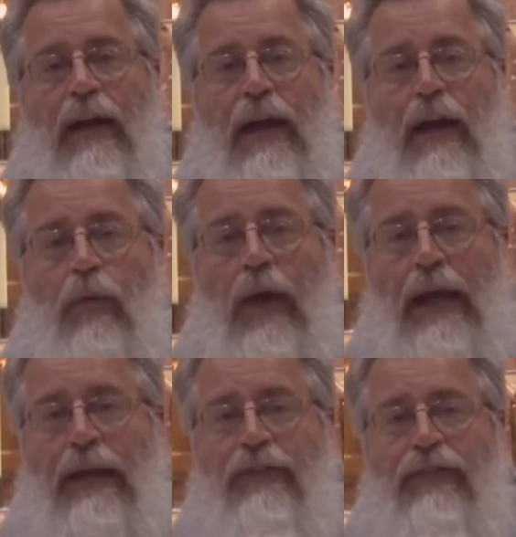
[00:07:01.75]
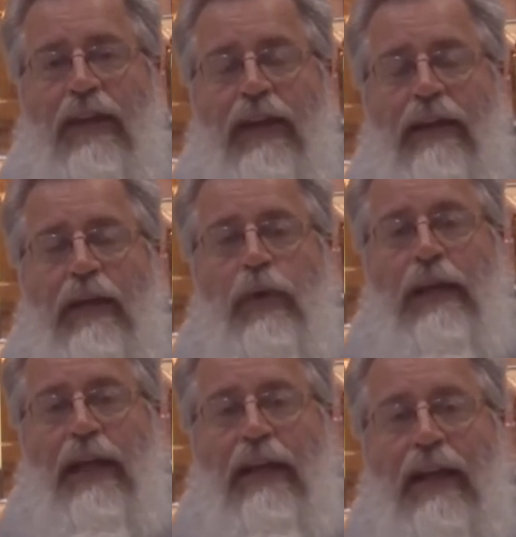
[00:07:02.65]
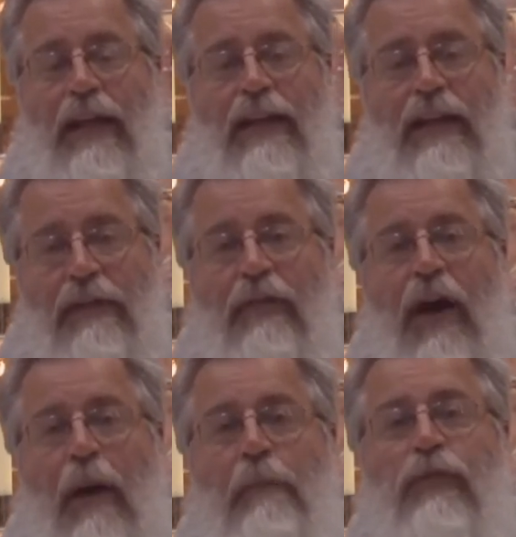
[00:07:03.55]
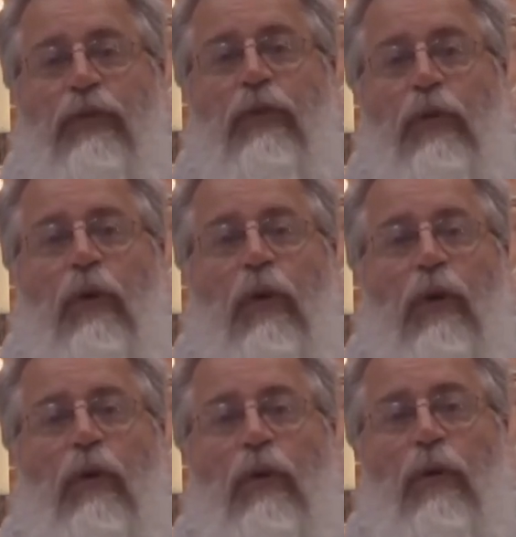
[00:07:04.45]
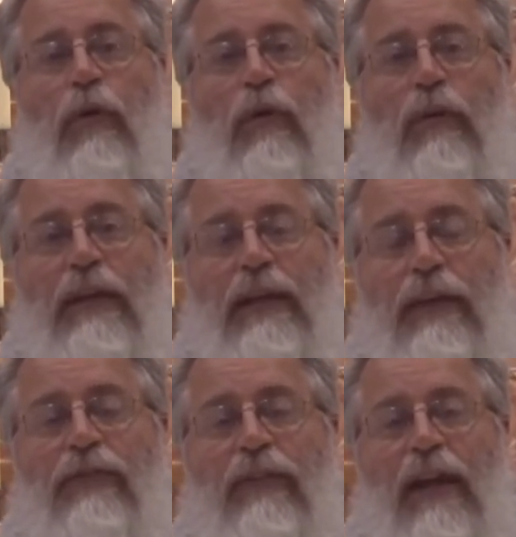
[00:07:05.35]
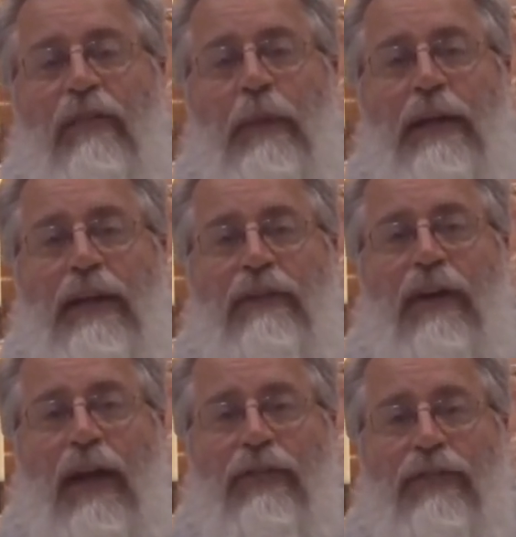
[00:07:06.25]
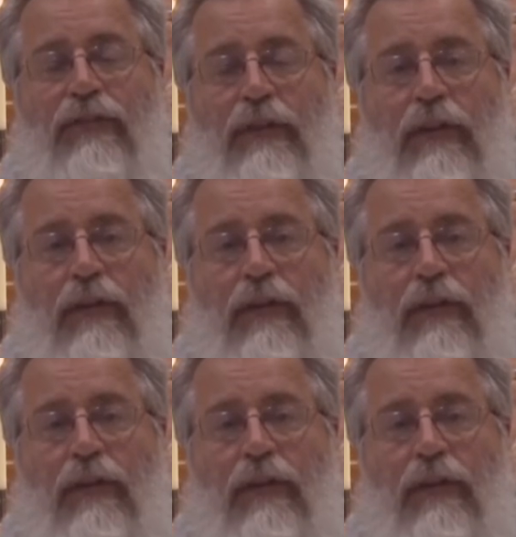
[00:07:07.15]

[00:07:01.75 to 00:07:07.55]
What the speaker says: ways that we can live up to the gifts that have been given us, you know.